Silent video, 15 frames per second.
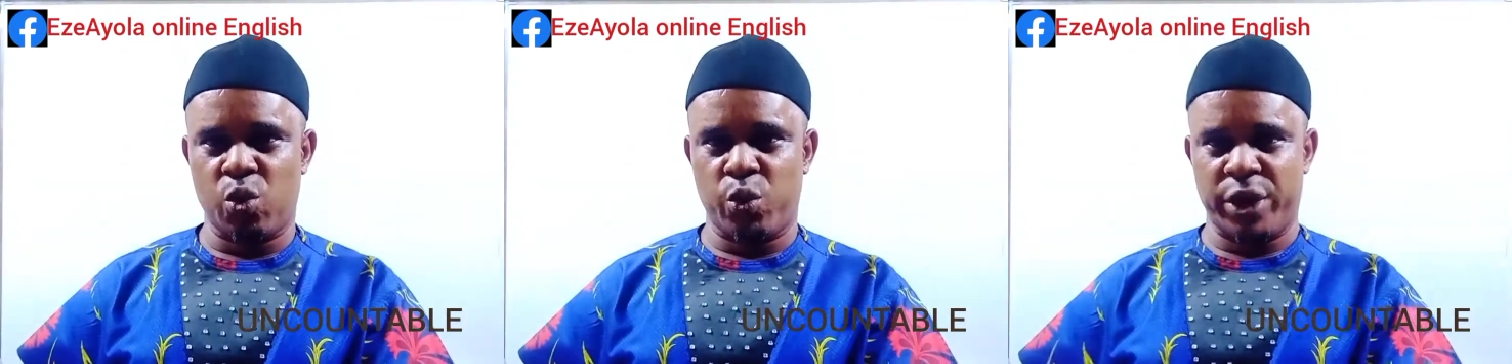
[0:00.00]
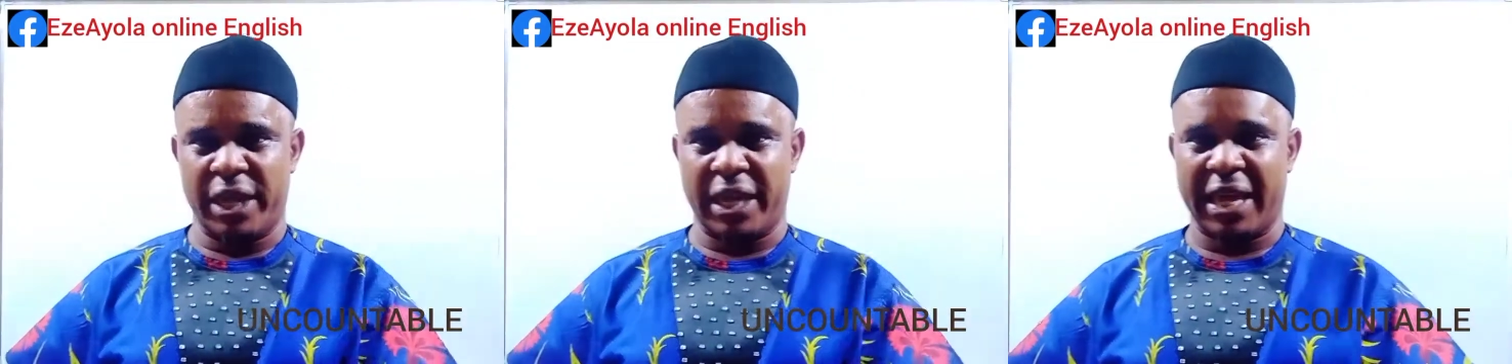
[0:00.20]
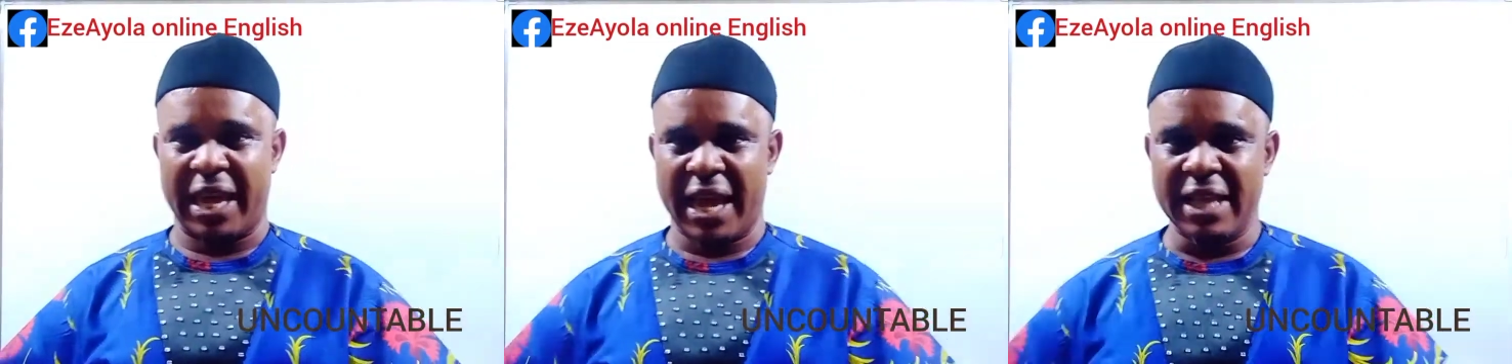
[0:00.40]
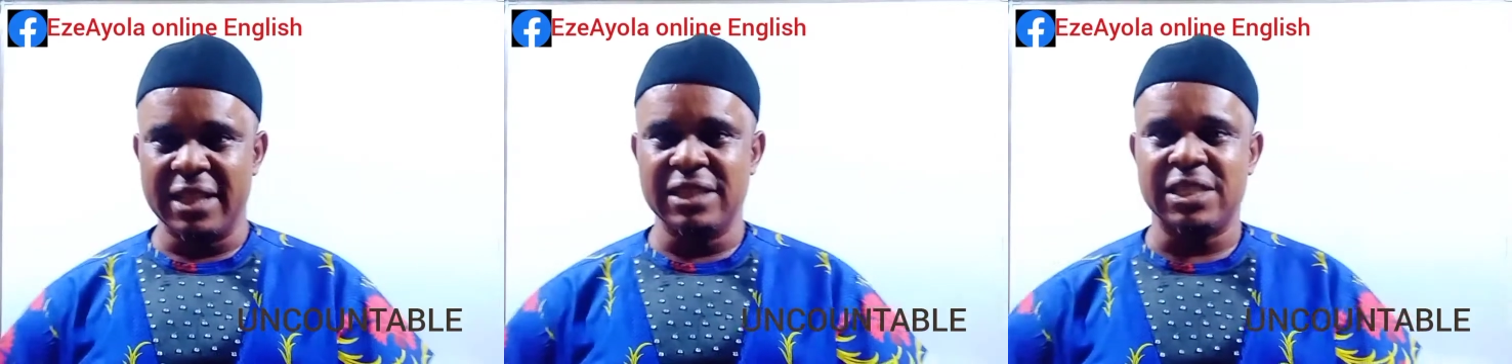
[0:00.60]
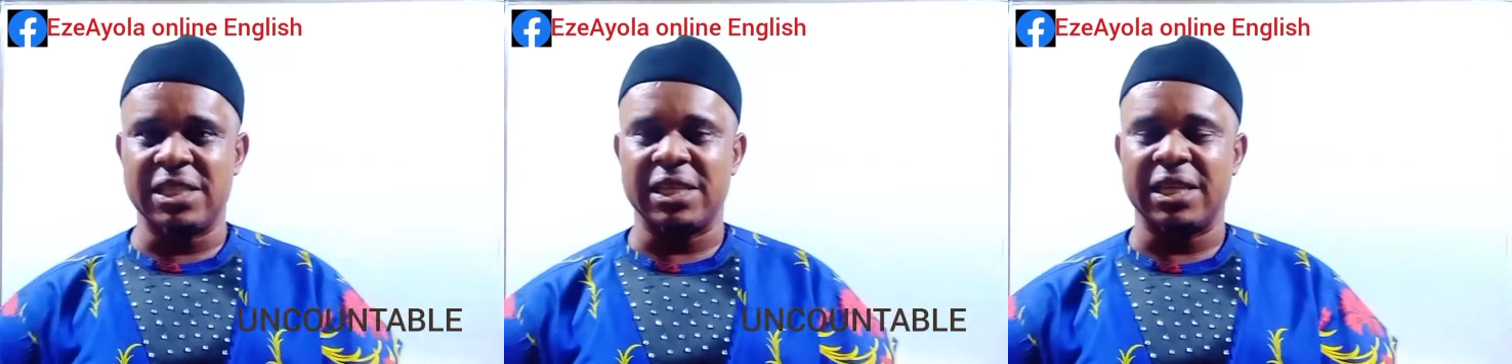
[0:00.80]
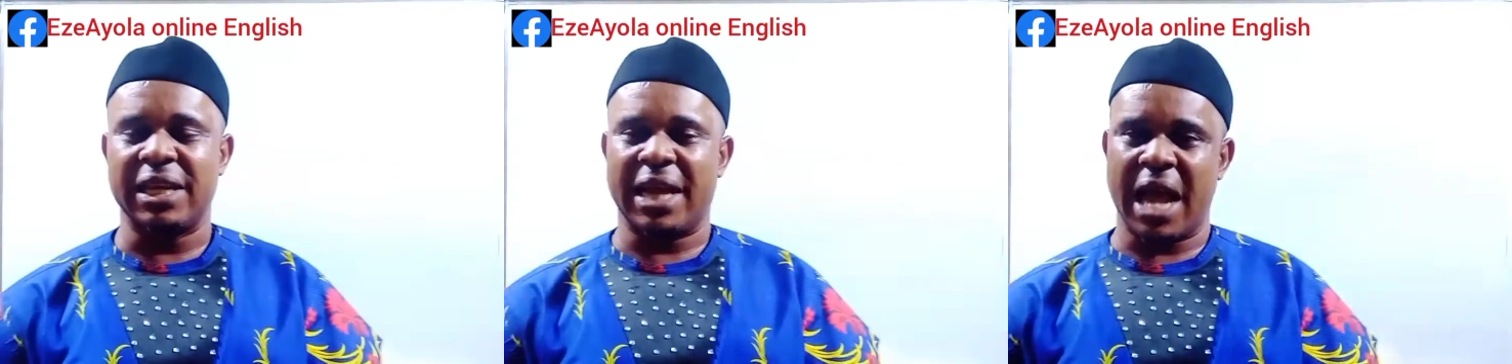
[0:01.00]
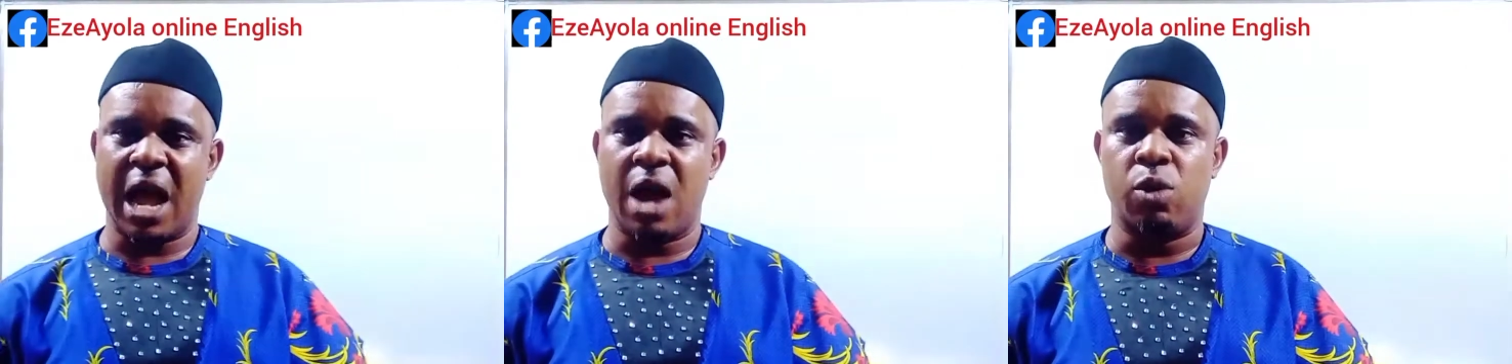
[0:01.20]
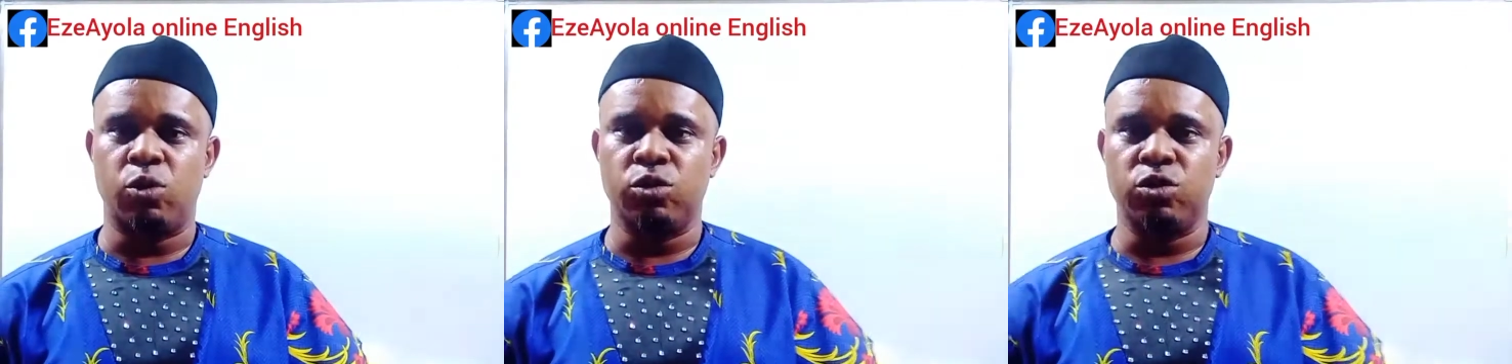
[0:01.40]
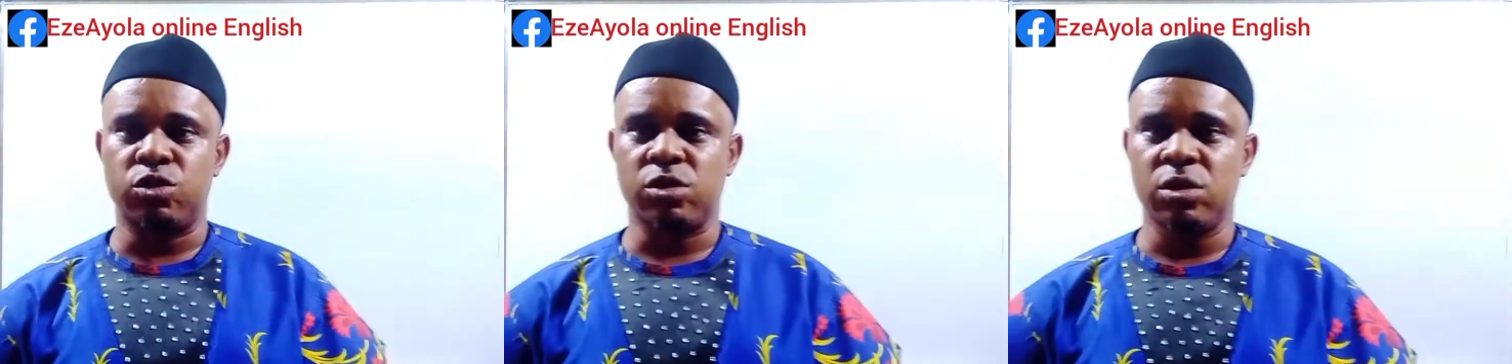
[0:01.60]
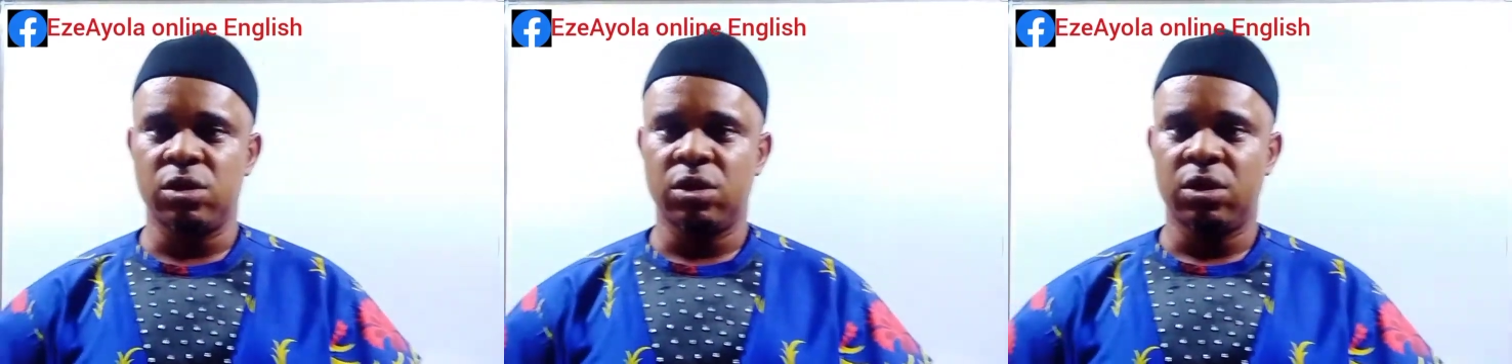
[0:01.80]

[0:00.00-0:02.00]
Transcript: we can't count.